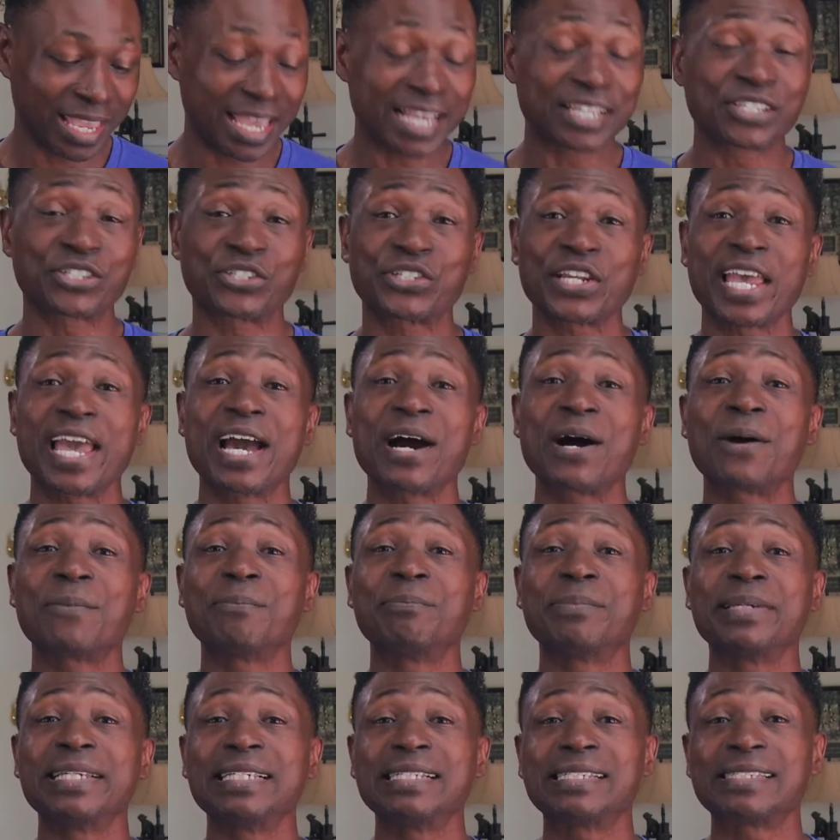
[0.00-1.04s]
Shall
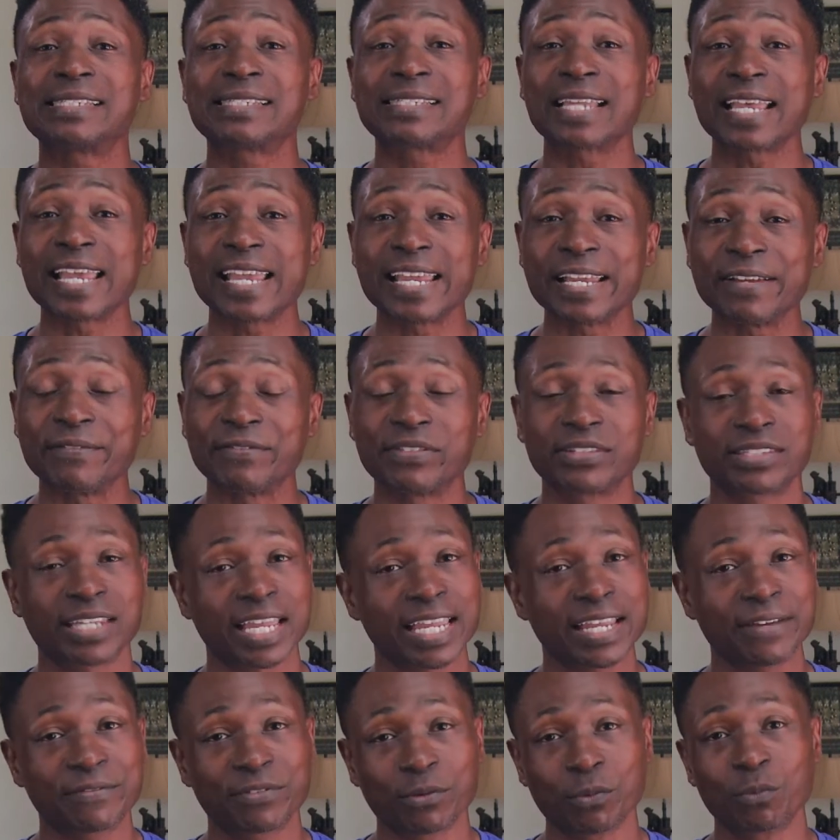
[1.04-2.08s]
be saved.
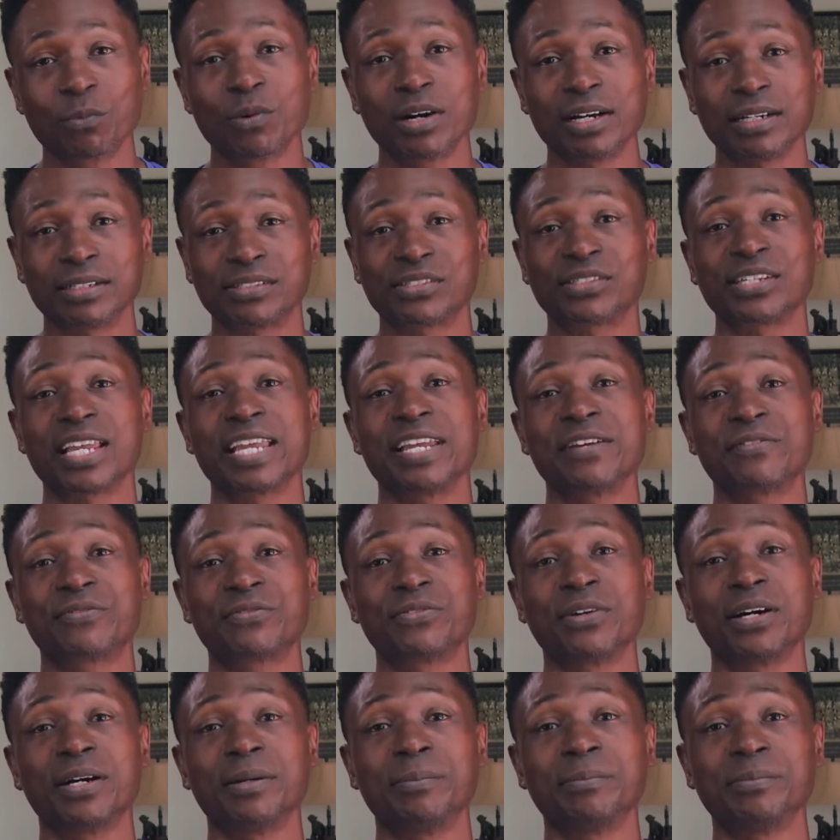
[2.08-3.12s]
Saved from what? Saved
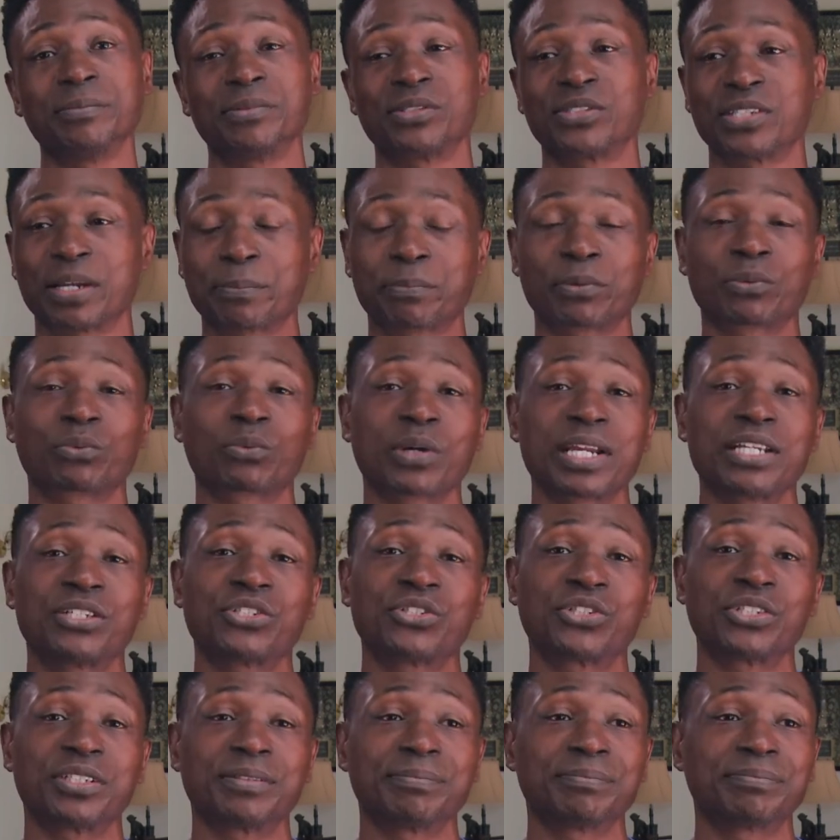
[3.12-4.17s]
from
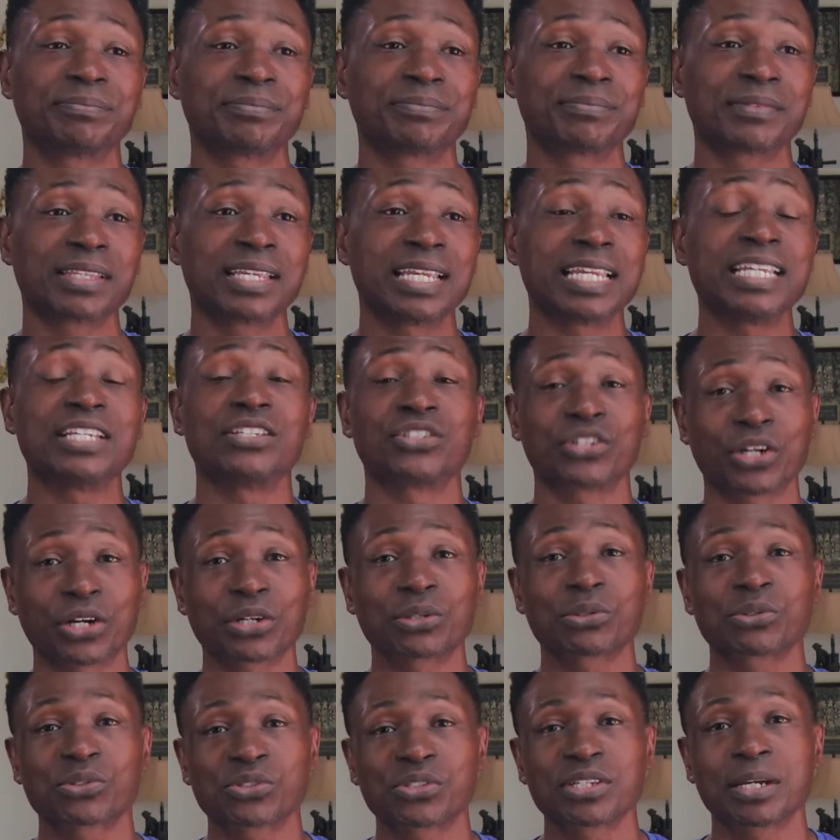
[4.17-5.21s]
separation,
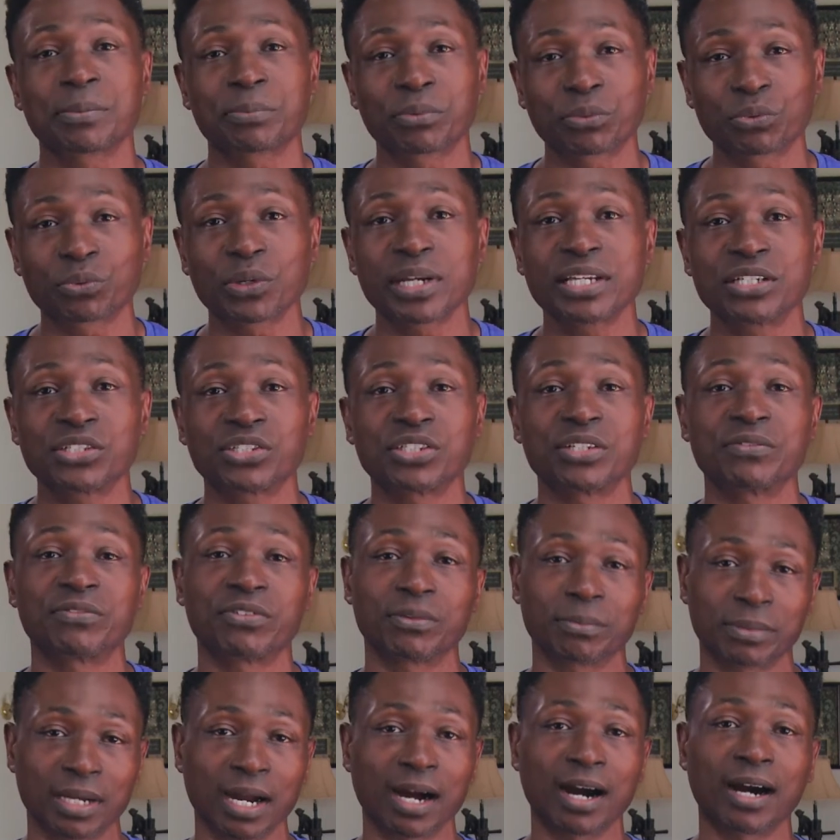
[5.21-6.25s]
eternal separation
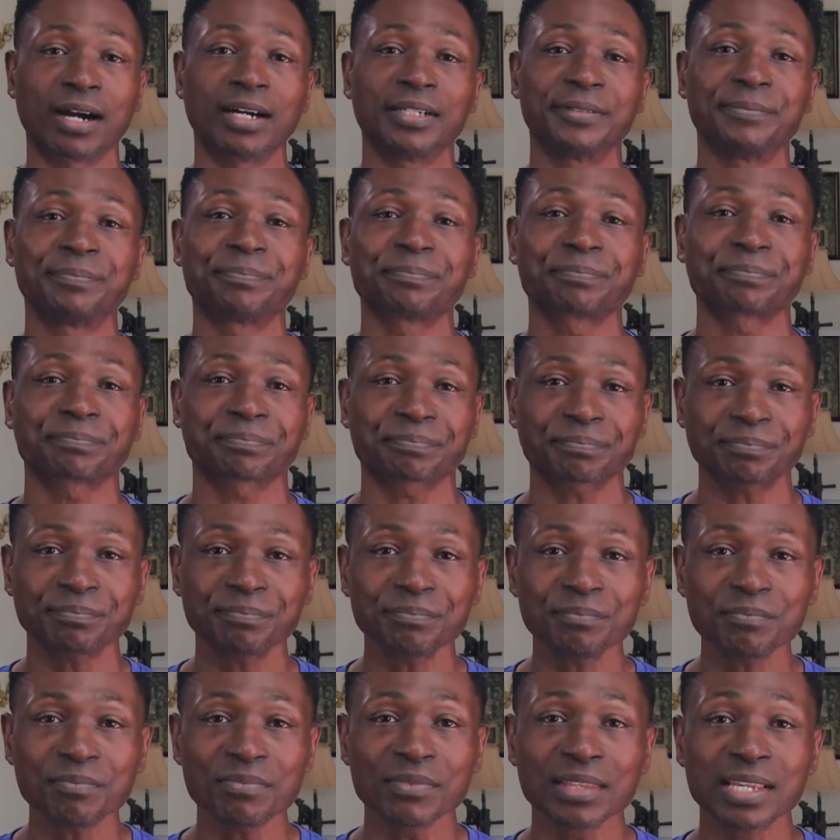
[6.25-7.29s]
from God.
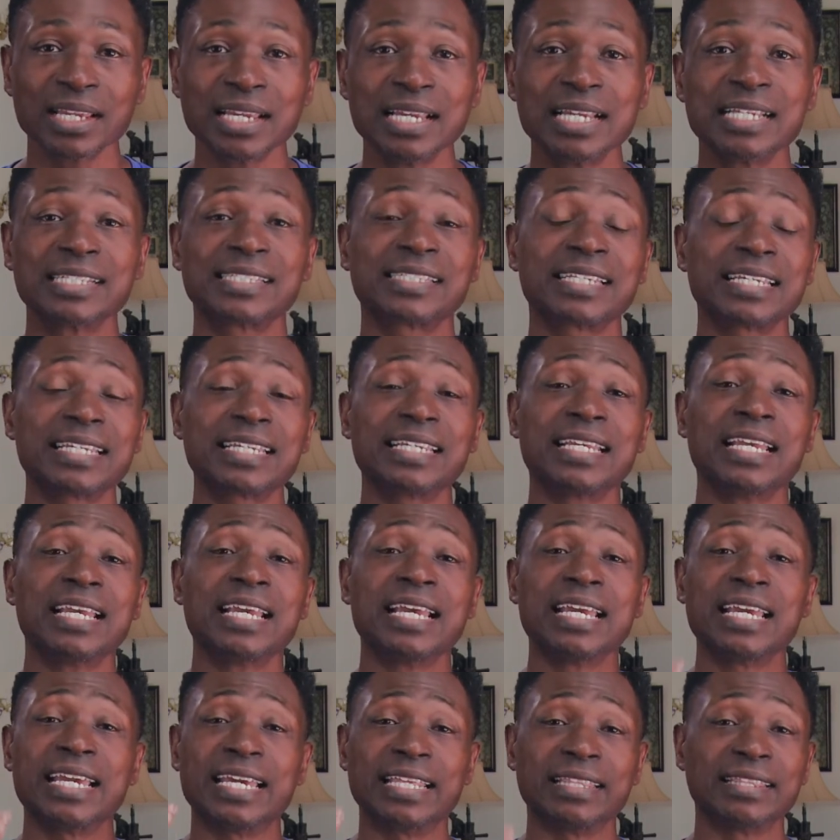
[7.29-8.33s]
See,
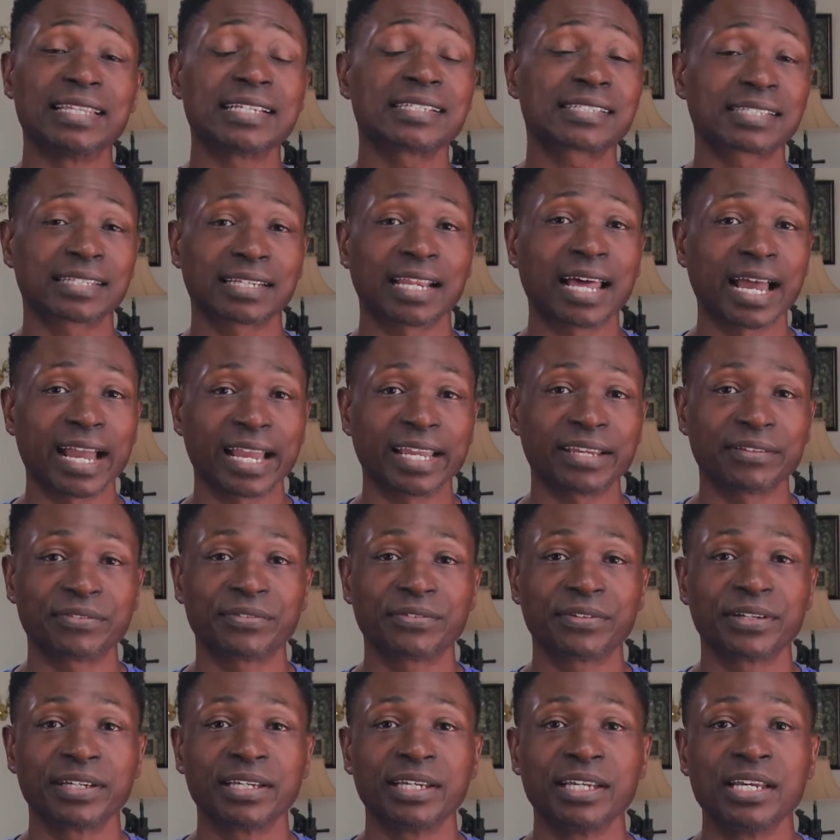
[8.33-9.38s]
in this
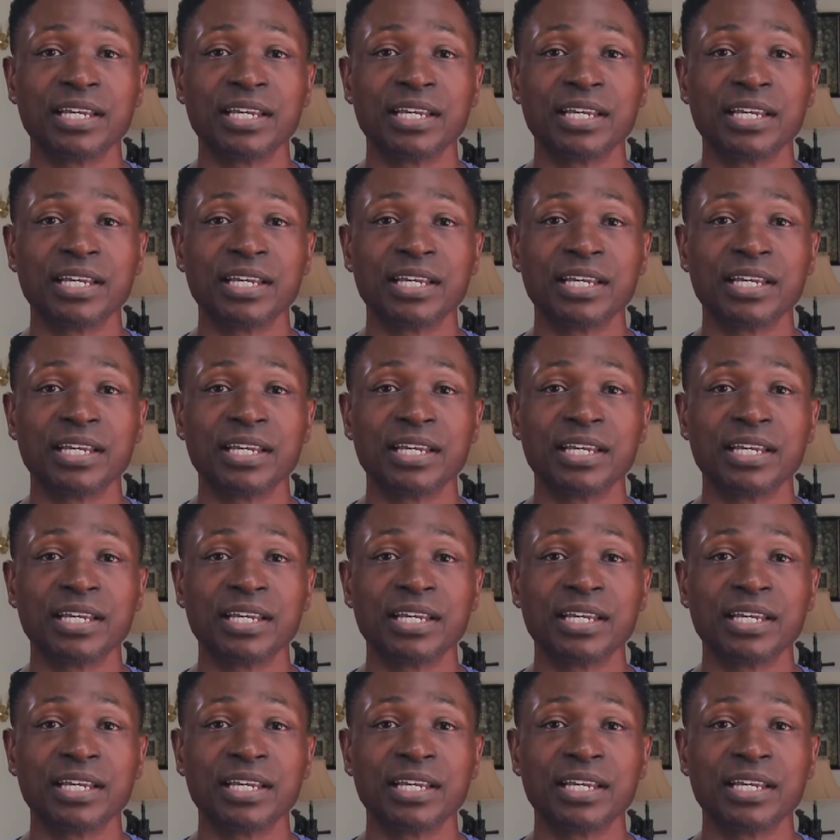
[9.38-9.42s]
life,